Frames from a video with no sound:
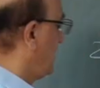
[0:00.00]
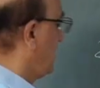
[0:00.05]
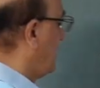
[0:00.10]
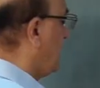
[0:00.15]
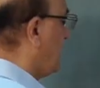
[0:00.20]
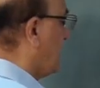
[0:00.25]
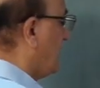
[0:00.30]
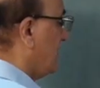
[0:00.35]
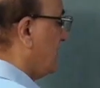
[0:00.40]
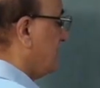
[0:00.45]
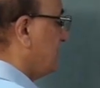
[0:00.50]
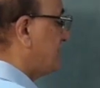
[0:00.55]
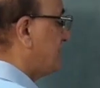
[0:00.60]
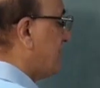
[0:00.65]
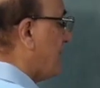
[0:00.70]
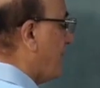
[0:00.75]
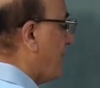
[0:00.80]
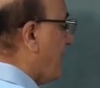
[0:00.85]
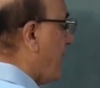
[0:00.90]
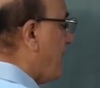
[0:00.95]
Huh.
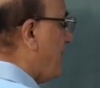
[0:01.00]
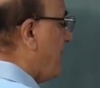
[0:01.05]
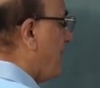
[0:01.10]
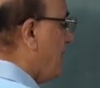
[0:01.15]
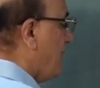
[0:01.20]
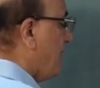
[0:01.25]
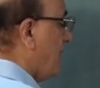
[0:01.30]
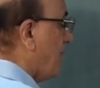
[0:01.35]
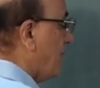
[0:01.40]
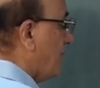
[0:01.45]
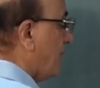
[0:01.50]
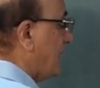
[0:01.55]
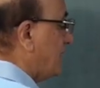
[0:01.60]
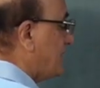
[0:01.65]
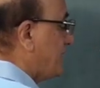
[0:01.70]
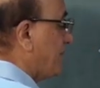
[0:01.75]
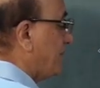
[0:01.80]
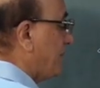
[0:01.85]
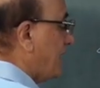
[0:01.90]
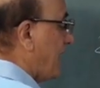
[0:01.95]
7
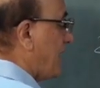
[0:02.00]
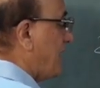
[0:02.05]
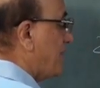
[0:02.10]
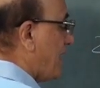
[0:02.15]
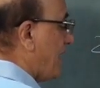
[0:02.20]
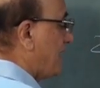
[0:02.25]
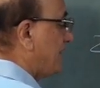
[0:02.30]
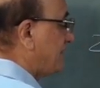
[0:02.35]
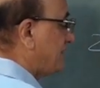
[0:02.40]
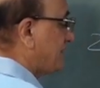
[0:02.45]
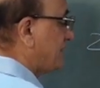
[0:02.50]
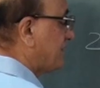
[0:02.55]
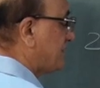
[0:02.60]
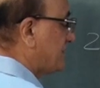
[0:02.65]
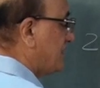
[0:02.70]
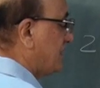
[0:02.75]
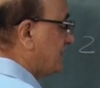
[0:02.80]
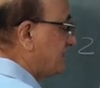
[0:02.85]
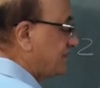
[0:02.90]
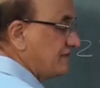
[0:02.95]
multiplied by
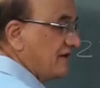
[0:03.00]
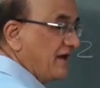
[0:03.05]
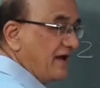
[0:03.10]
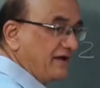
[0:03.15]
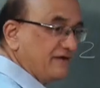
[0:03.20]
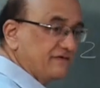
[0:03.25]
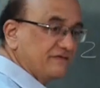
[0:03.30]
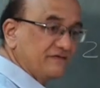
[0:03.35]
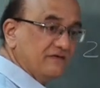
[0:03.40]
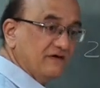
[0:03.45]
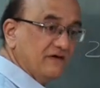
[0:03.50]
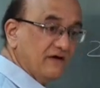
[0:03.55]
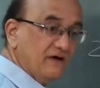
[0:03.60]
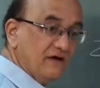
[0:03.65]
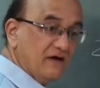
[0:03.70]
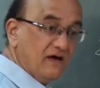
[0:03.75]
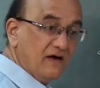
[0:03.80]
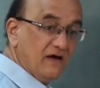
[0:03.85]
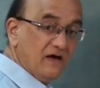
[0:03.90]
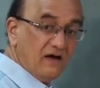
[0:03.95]
66
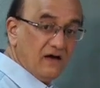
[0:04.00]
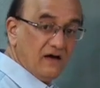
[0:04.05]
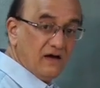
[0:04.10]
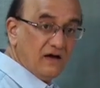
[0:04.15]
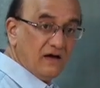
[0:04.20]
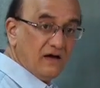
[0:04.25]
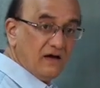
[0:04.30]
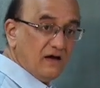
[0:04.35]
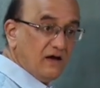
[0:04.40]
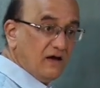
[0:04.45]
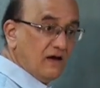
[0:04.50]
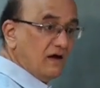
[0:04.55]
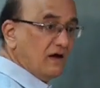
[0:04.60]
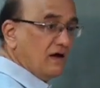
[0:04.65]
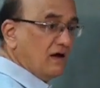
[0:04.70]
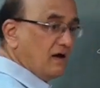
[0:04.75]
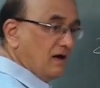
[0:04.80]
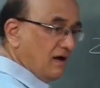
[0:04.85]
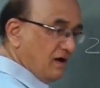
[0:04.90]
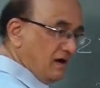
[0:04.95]
plus,
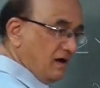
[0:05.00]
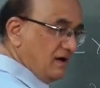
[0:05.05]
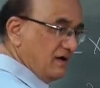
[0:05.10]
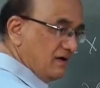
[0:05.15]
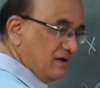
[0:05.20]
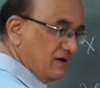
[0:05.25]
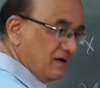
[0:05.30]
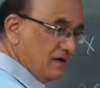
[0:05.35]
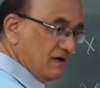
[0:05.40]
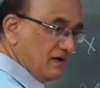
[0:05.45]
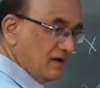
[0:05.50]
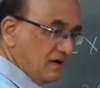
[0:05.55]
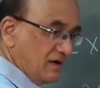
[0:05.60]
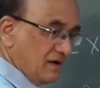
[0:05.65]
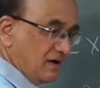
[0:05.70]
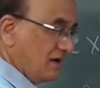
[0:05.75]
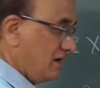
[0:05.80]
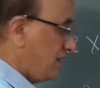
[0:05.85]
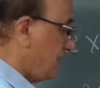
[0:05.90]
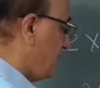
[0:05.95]
huh? negative, 4